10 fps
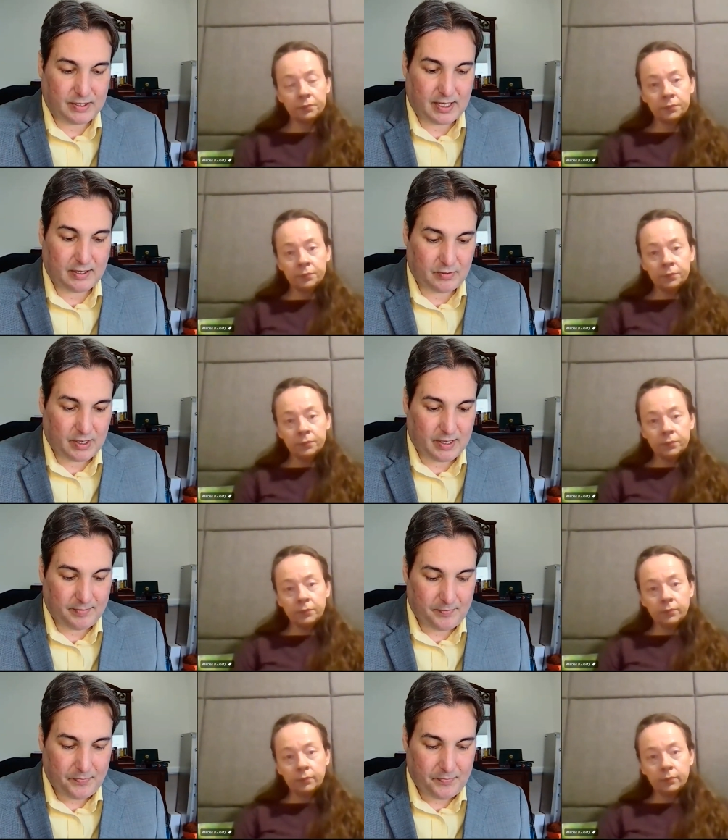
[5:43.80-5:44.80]
Speaker 1: sake, right?
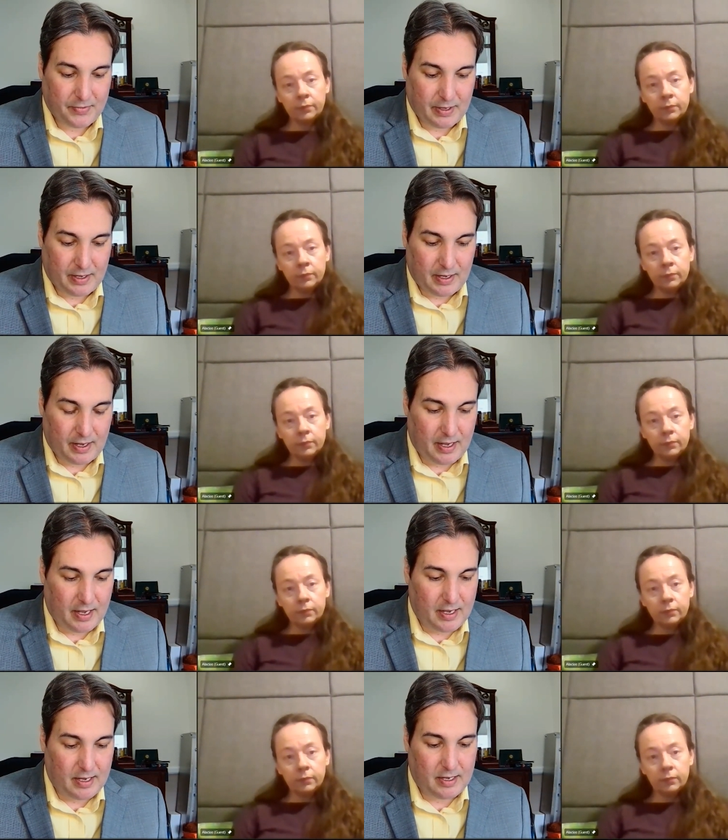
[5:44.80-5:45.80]

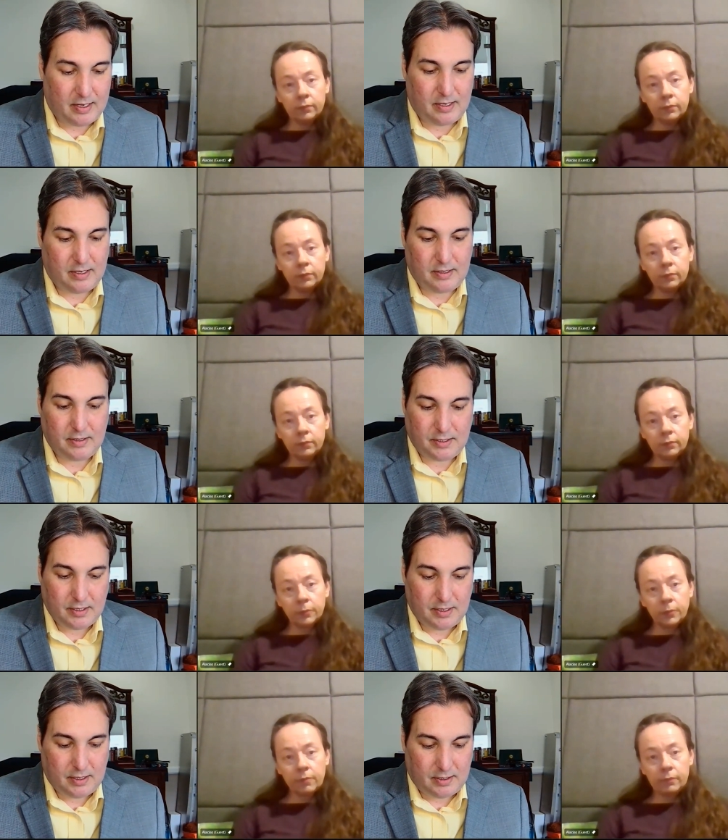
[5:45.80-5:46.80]
And
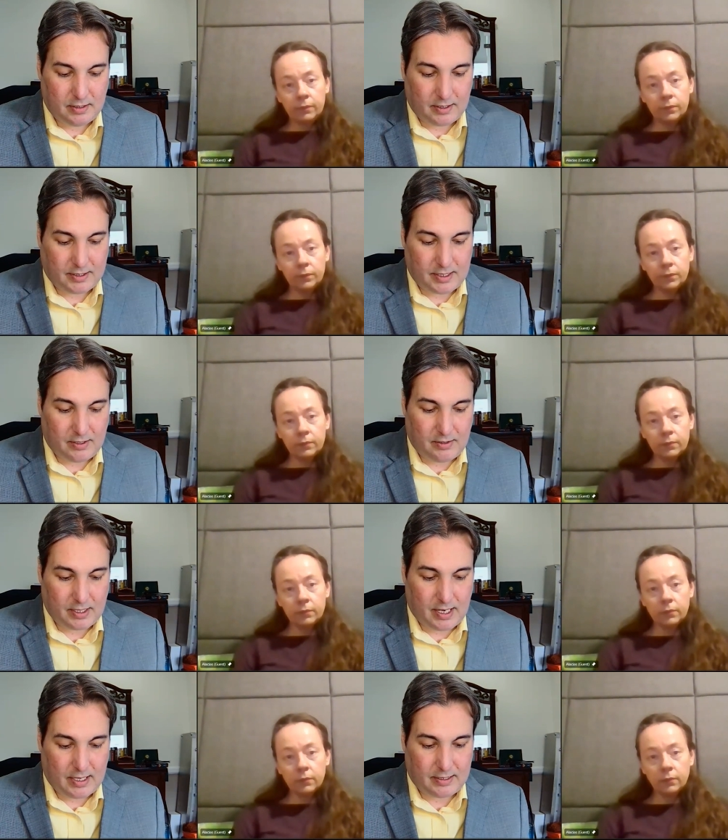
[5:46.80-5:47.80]
let's say you
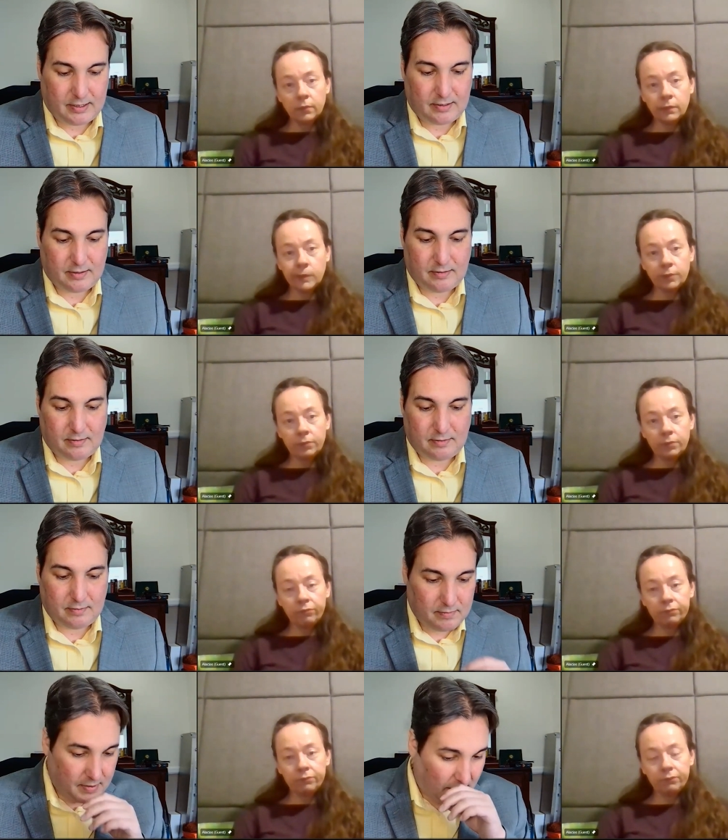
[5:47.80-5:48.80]
got
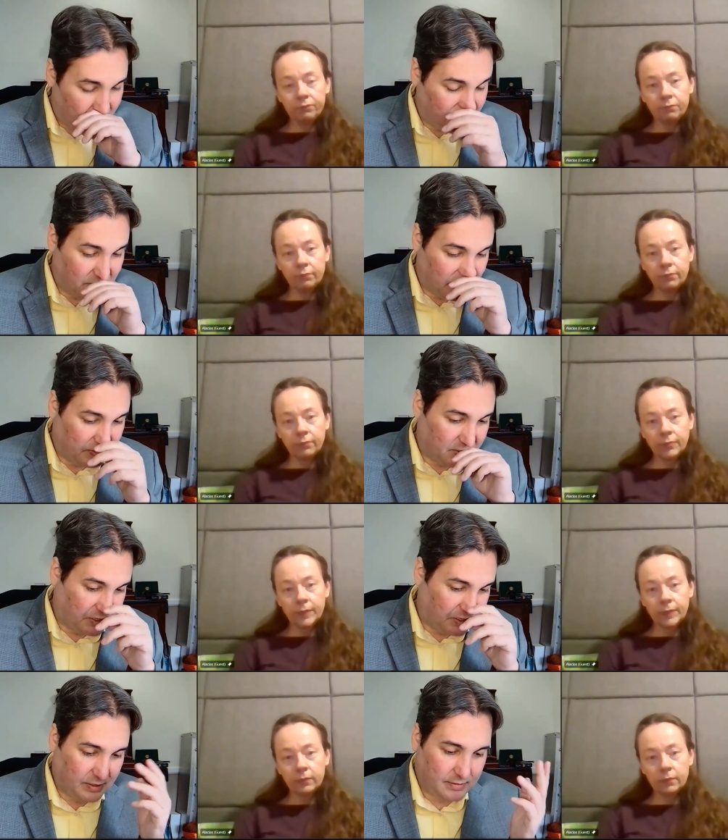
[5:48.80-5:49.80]
average market
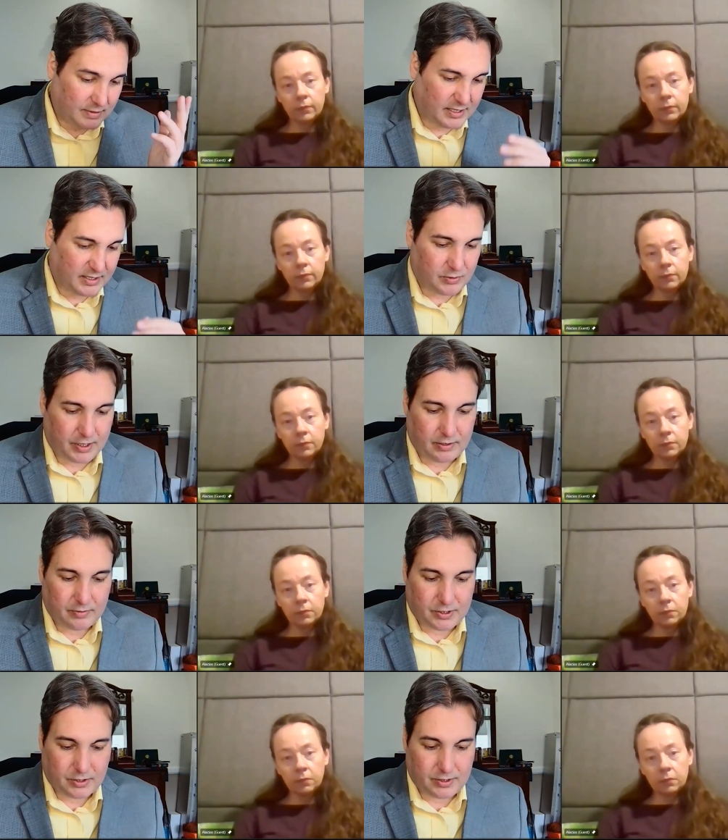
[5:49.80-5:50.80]
return, last twenty year
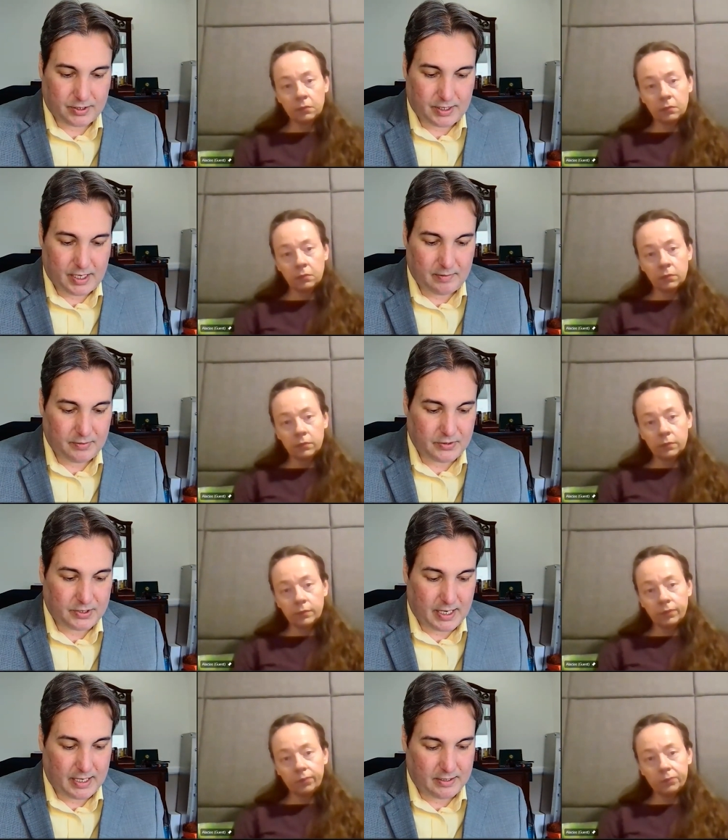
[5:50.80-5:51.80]
return is eight
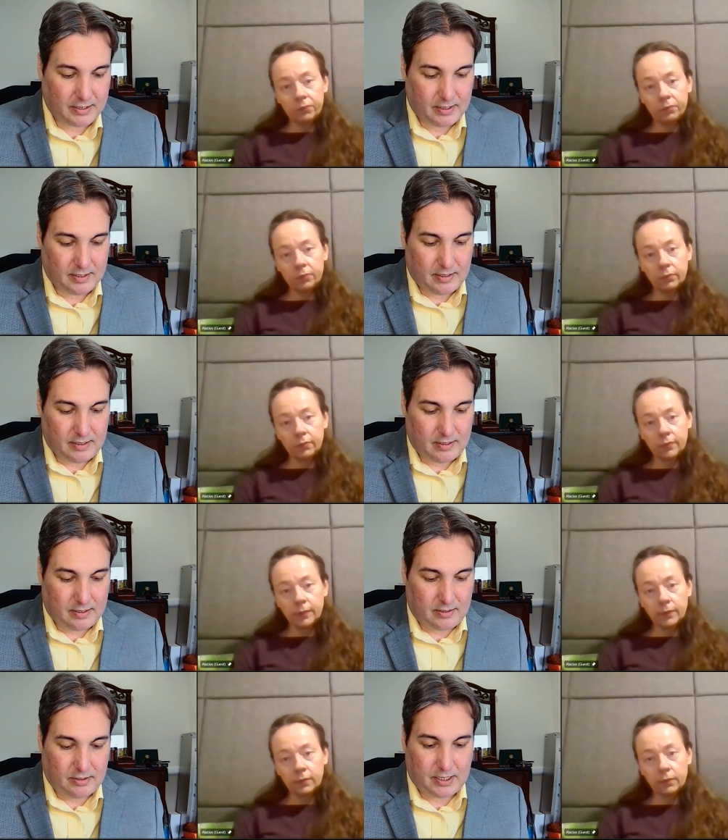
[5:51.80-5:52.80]
percent,
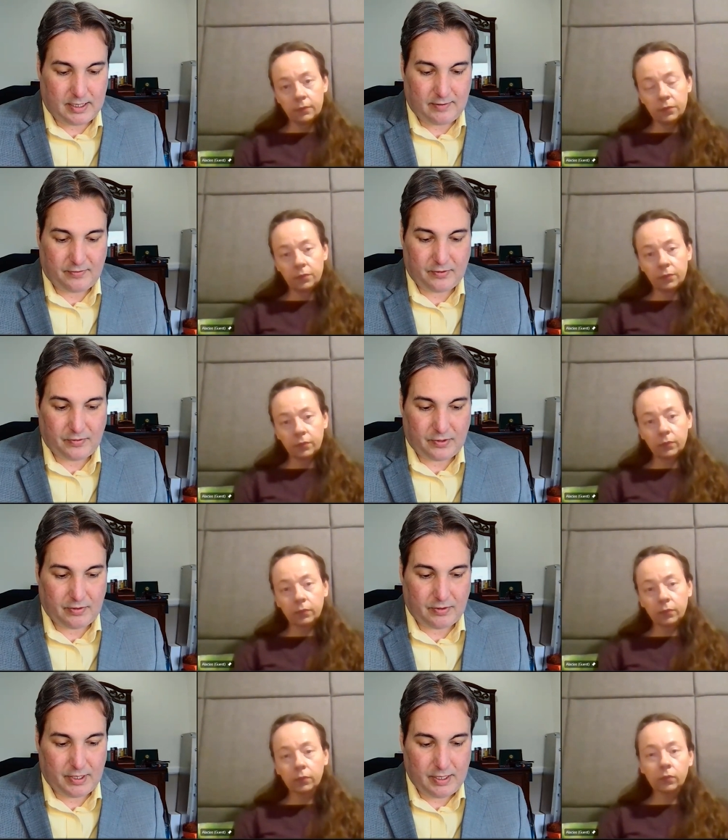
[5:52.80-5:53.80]
and you did that for over
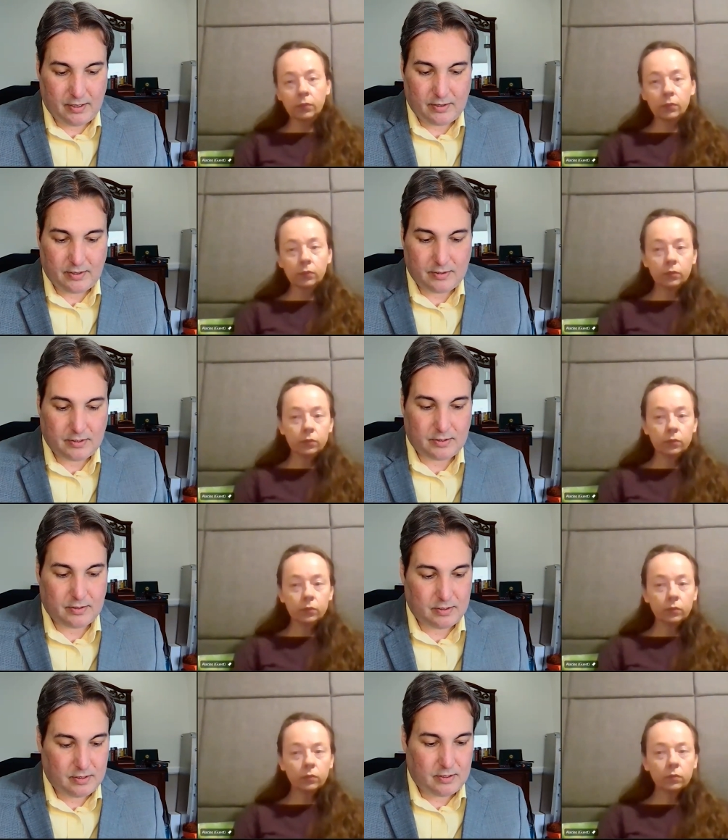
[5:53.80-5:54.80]
thirty
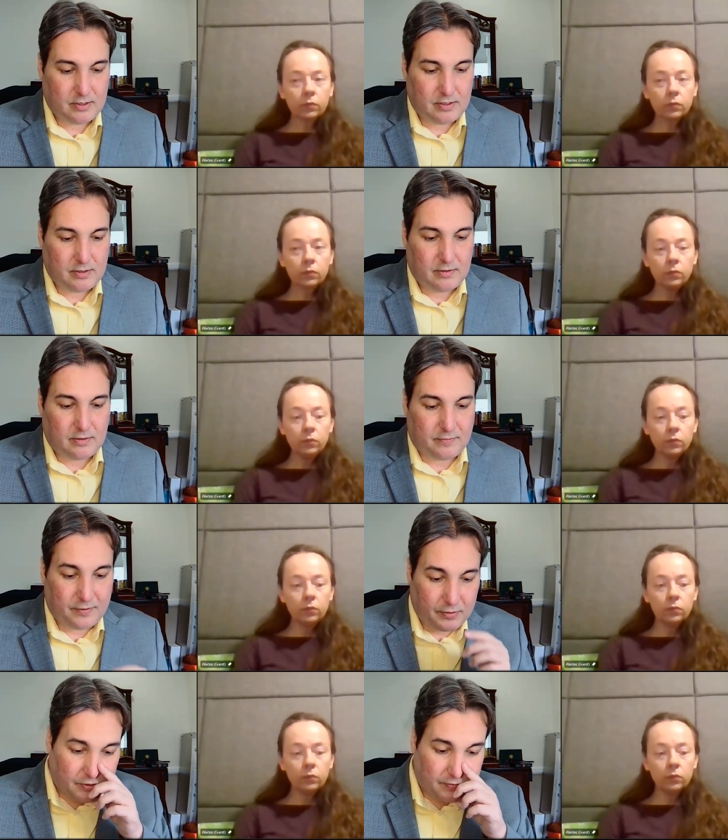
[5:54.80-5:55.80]
years
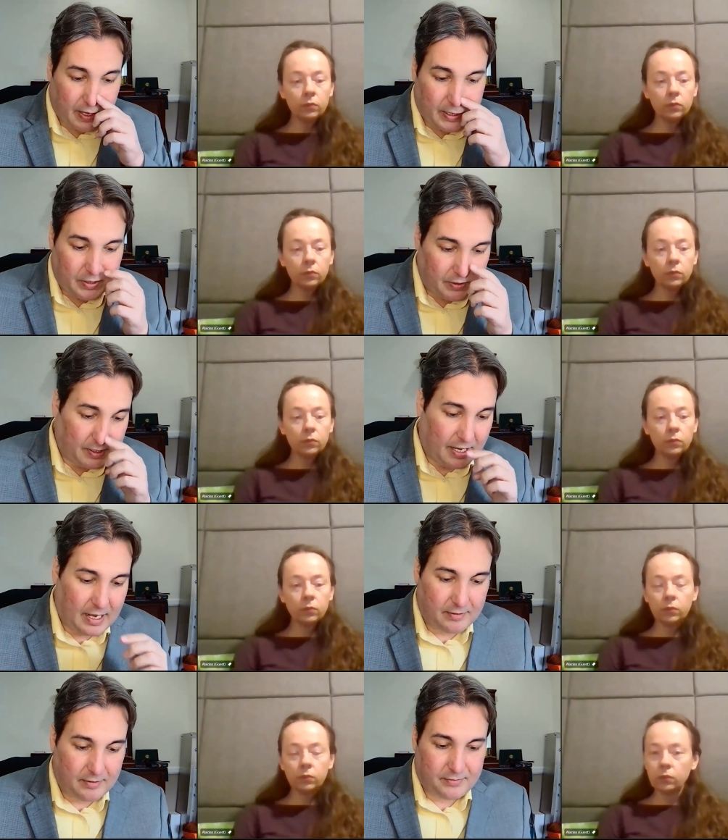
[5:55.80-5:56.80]
future value, you'd
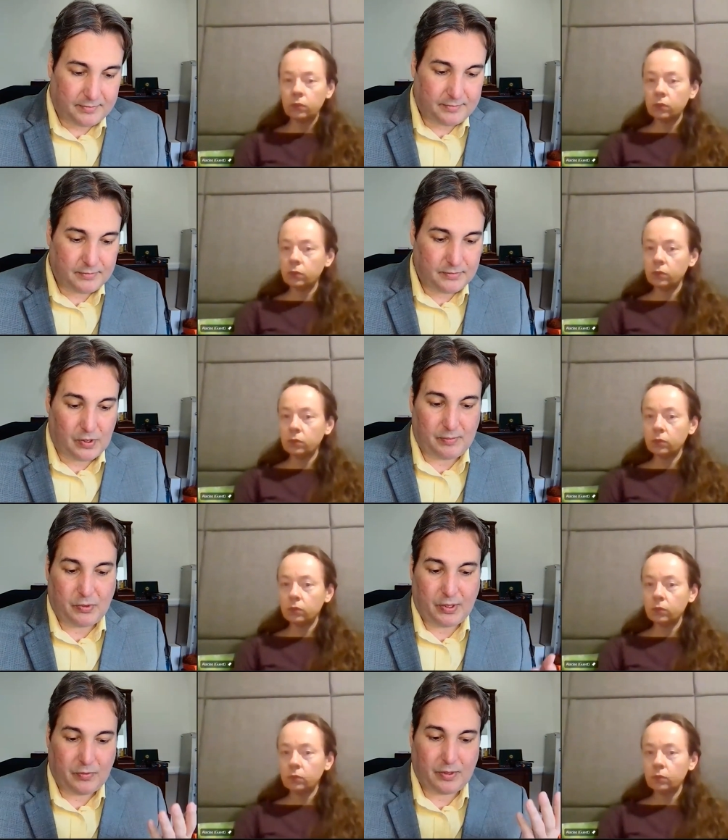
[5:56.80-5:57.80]
have
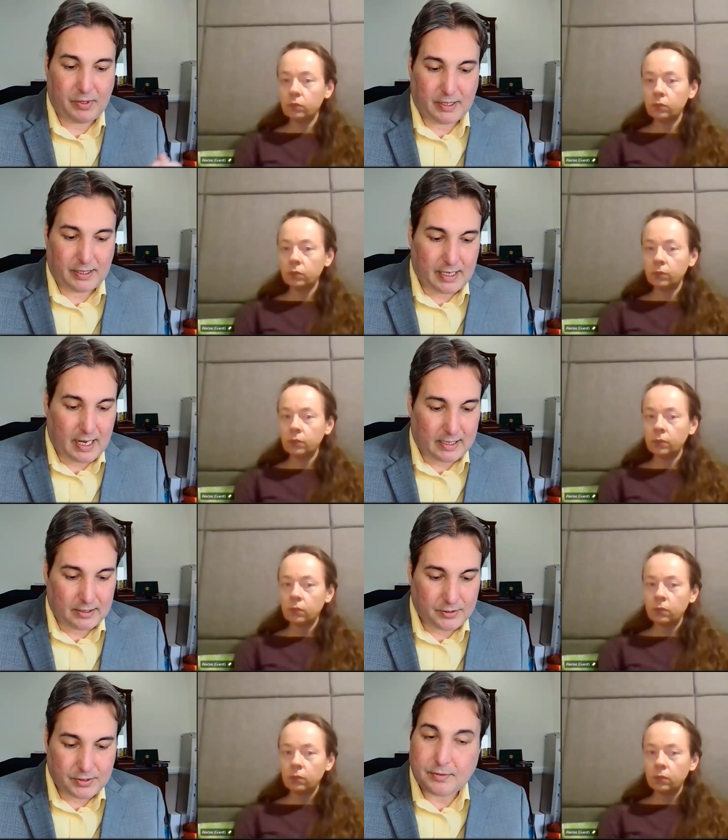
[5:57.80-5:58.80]
$1.1 million